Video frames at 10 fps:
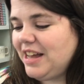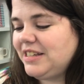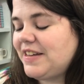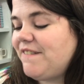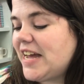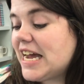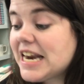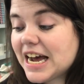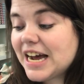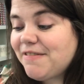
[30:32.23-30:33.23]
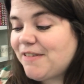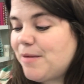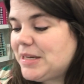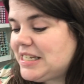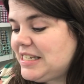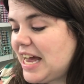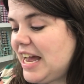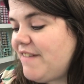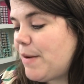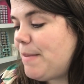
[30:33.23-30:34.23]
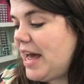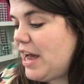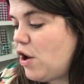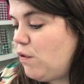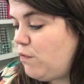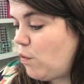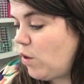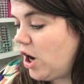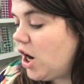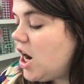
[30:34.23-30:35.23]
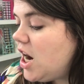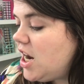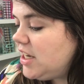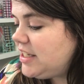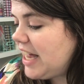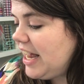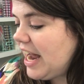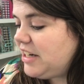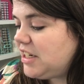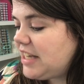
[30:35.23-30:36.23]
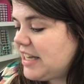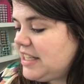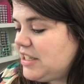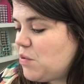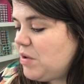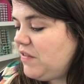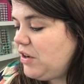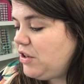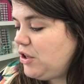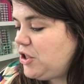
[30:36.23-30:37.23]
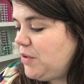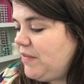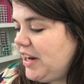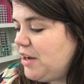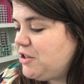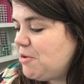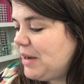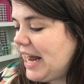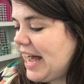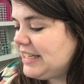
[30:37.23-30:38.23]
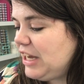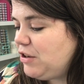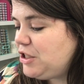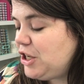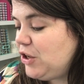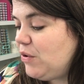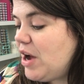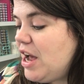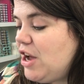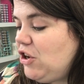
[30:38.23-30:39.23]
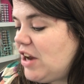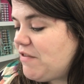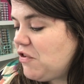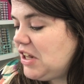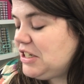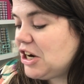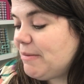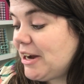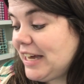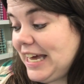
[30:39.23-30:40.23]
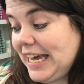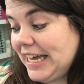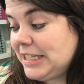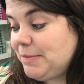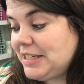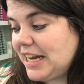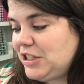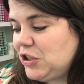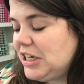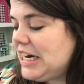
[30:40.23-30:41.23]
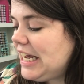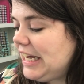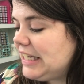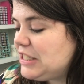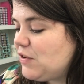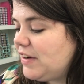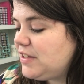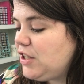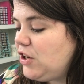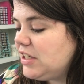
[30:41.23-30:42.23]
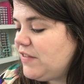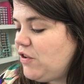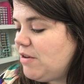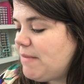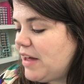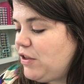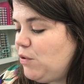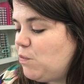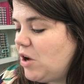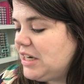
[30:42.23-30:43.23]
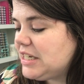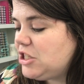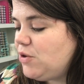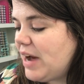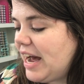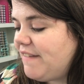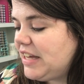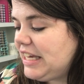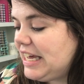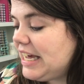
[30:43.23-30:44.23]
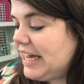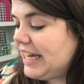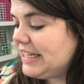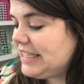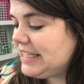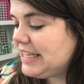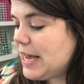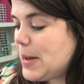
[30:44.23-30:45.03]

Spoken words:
Savannah from Save May 04 said, I just asked this on one of your YouTube videos, so I'm going to ask here too. You never really talk about kids besides your niece, so I was curious if you and Matthew want to have kids.